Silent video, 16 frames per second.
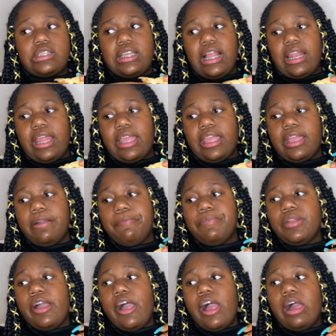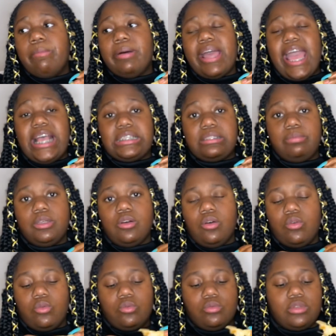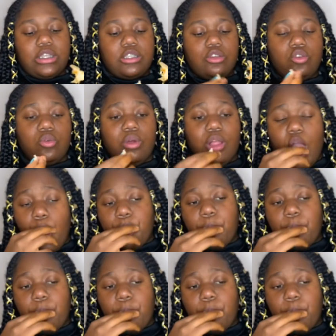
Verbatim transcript: I like it. But it has to be cold. That's the new one.